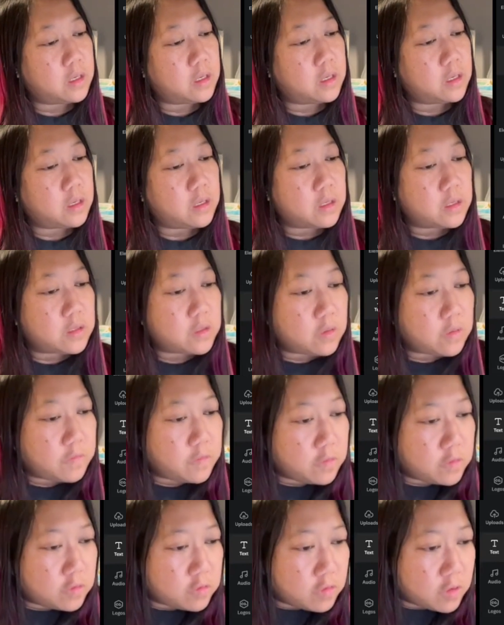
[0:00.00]
So if you
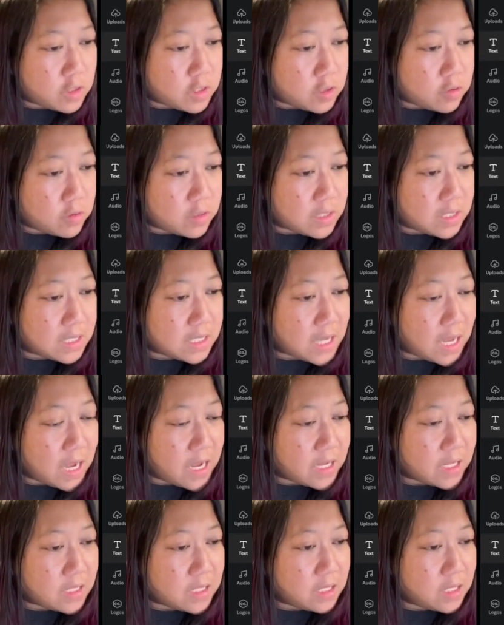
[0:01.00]
stretch out the
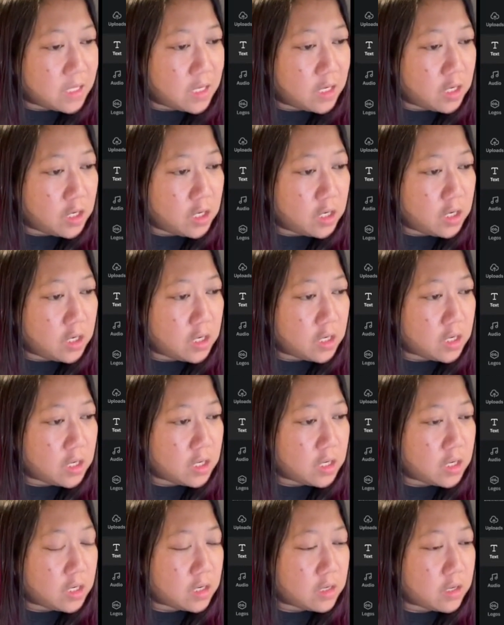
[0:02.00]
sides here,
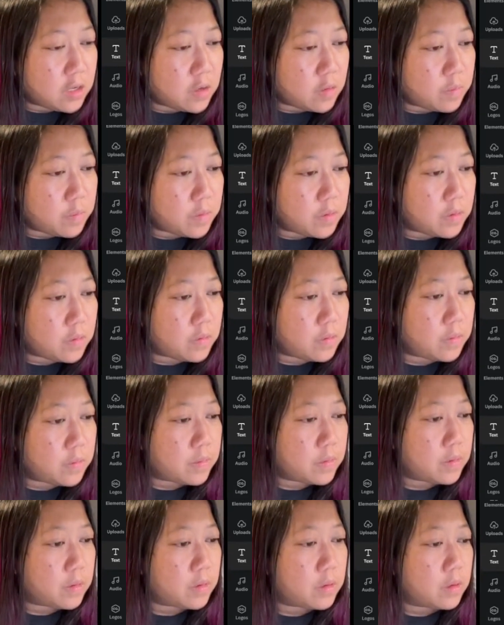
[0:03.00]
it'll help you.
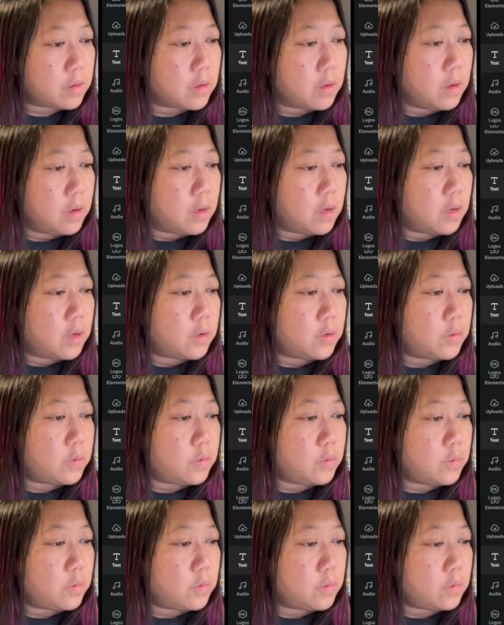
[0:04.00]
I
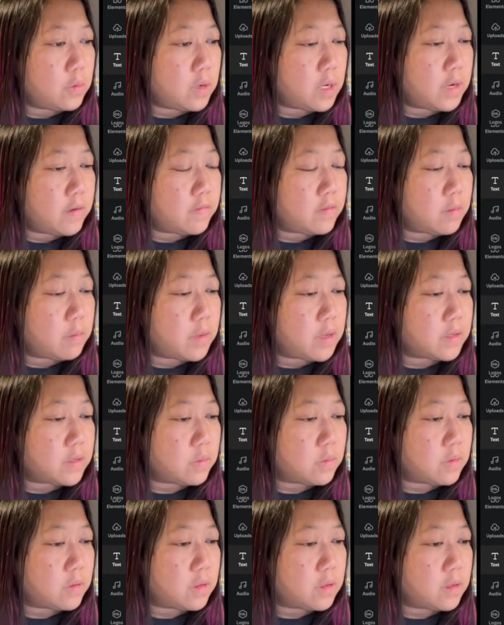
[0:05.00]
have to mess
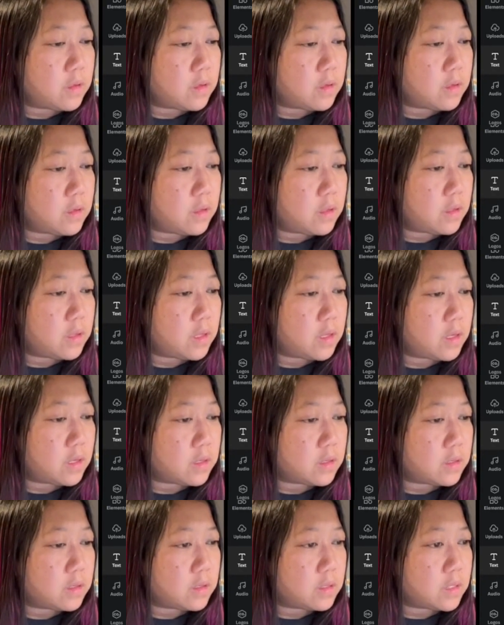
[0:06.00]
with the
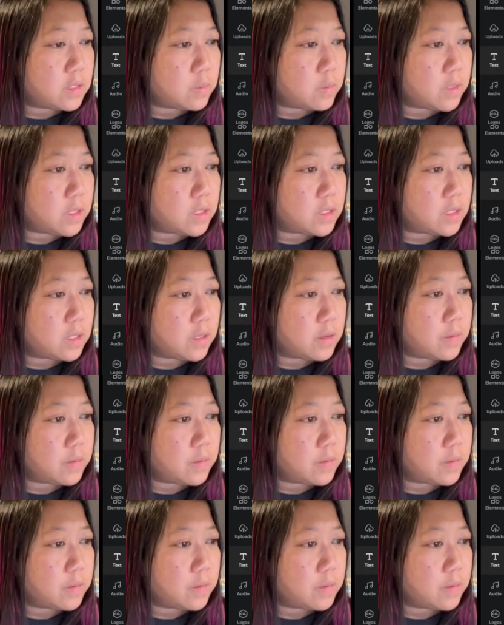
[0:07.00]
things, the spacing.